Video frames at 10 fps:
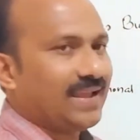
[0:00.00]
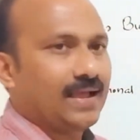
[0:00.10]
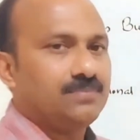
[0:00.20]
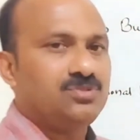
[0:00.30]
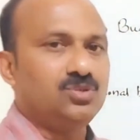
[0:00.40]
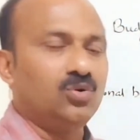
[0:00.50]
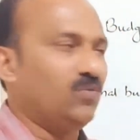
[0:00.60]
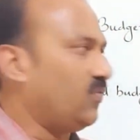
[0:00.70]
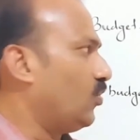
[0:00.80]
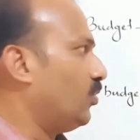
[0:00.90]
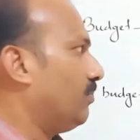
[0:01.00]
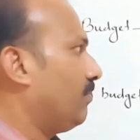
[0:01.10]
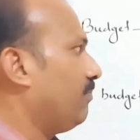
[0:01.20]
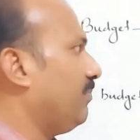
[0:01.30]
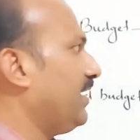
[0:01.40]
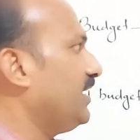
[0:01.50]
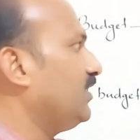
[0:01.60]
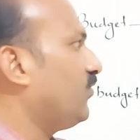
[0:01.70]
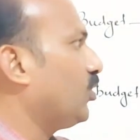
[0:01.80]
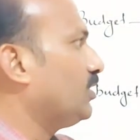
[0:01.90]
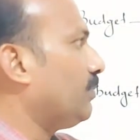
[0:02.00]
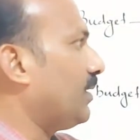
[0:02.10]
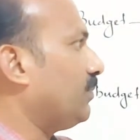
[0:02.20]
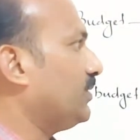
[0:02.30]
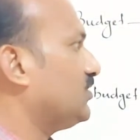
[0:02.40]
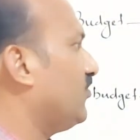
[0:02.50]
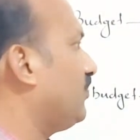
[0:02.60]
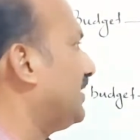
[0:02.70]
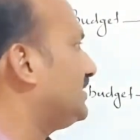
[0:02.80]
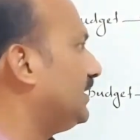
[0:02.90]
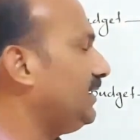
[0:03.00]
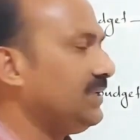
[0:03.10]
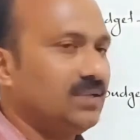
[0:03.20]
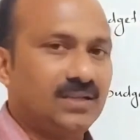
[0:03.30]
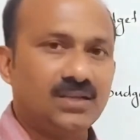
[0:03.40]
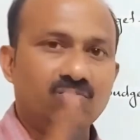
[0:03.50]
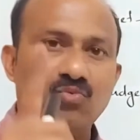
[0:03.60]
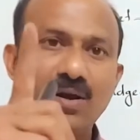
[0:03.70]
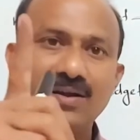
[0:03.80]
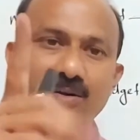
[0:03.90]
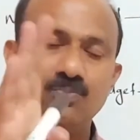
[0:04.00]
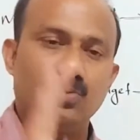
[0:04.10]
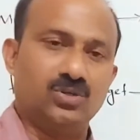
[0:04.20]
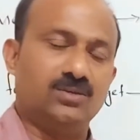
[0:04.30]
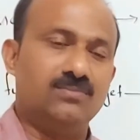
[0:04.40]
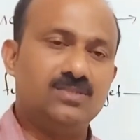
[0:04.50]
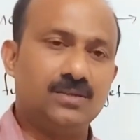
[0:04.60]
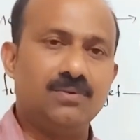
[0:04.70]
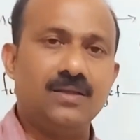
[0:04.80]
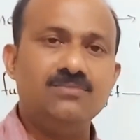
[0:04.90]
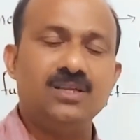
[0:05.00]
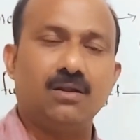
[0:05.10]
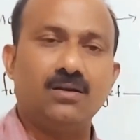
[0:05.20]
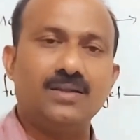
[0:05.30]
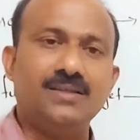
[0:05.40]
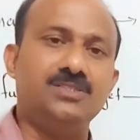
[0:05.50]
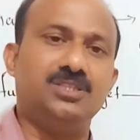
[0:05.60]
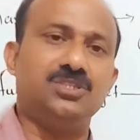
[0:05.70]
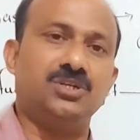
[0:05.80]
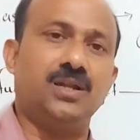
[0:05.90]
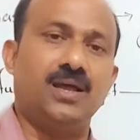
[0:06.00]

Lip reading: capsule form made for the purpose of presenting in one report. Sometimes an organization